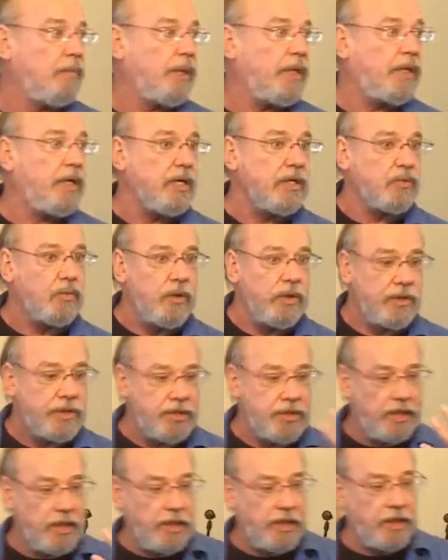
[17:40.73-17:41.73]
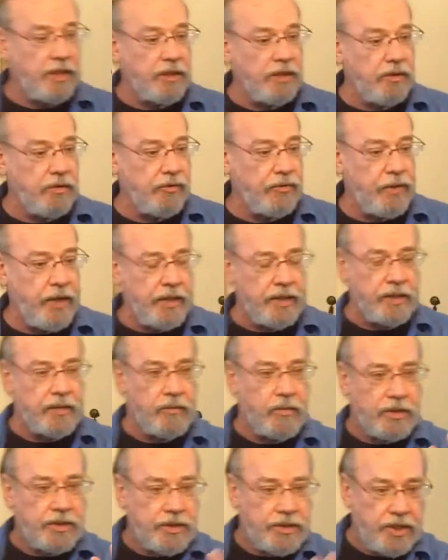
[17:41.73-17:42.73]
Because we're seeing new things
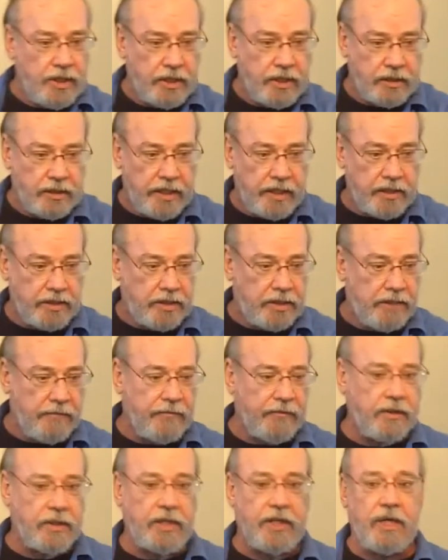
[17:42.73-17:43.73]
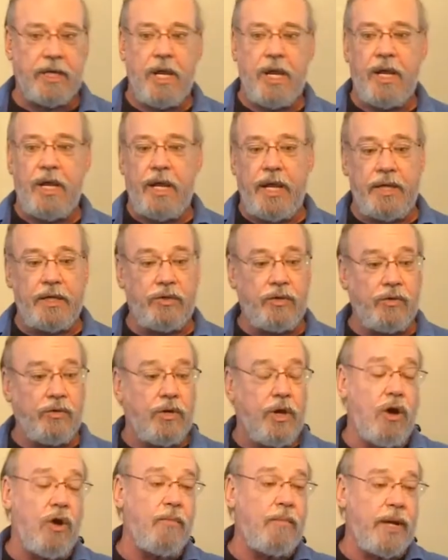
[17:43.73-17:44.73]
and we're seeing things differently. And
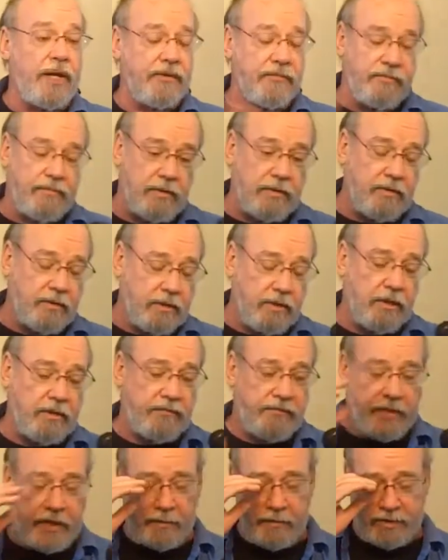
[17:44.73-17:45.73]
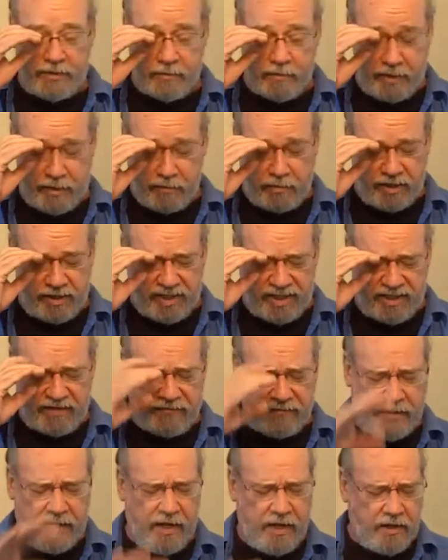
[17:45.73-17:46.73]
you know my
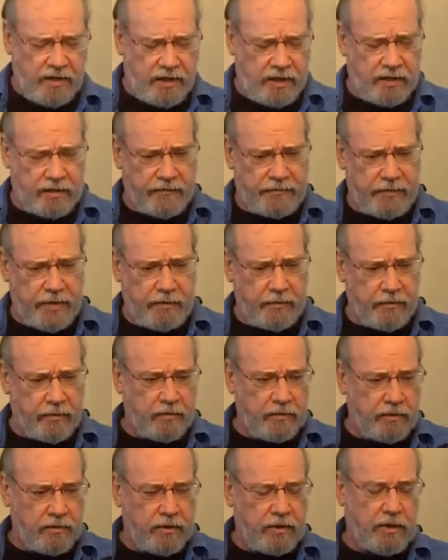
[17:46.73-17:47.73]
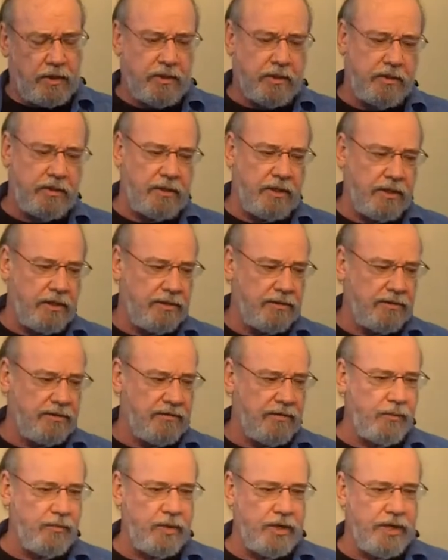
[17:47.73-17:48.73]
belief from
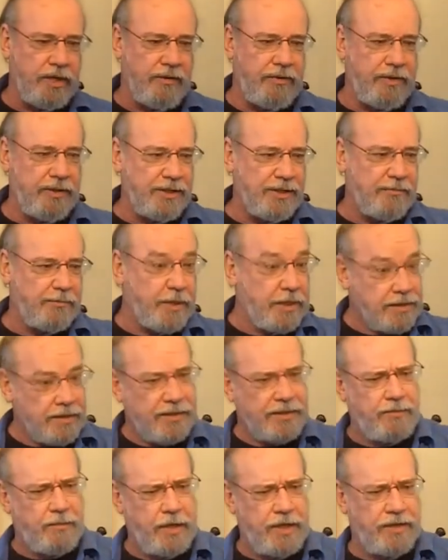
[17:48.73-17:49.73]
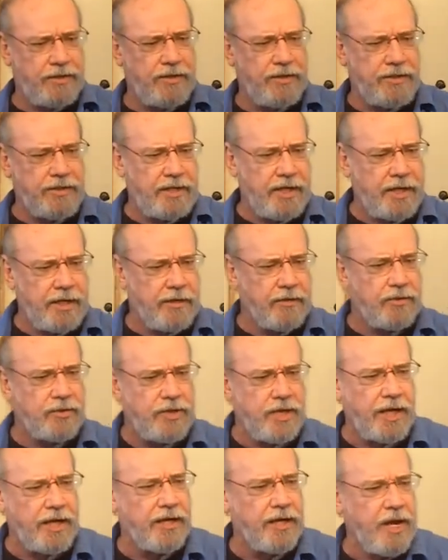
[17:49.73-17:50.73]
when I was a business major at San Diego
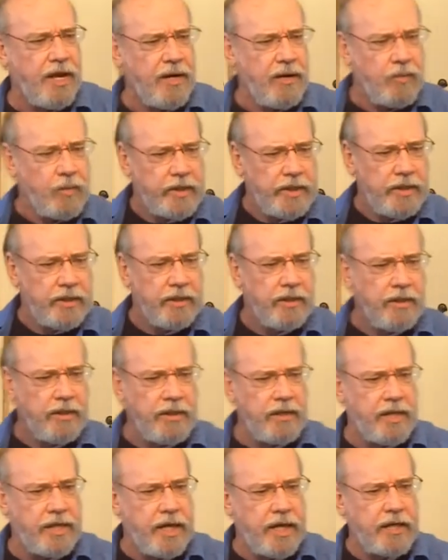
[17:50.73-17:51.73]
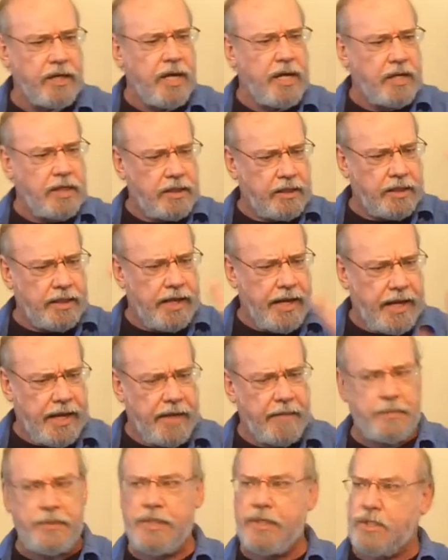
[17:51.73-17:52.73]
State, we learned that in the
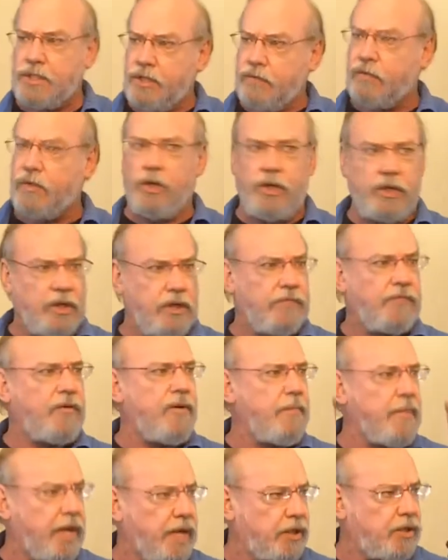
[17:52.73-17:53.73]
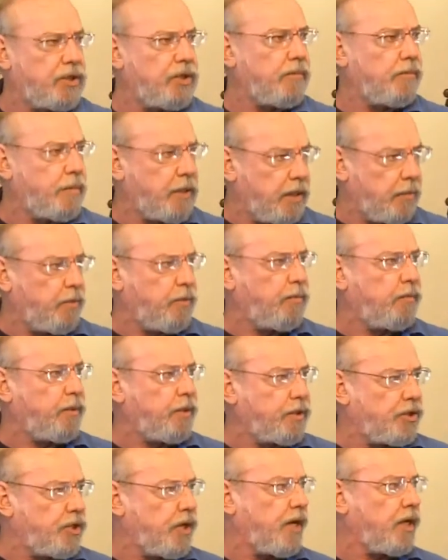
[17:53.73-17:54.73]
absence of good information, people
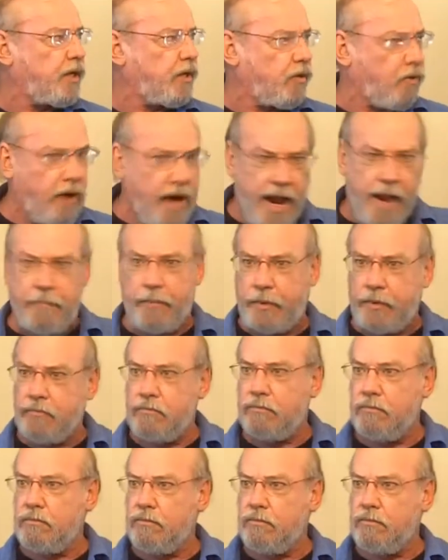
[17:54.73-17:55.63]
project crap.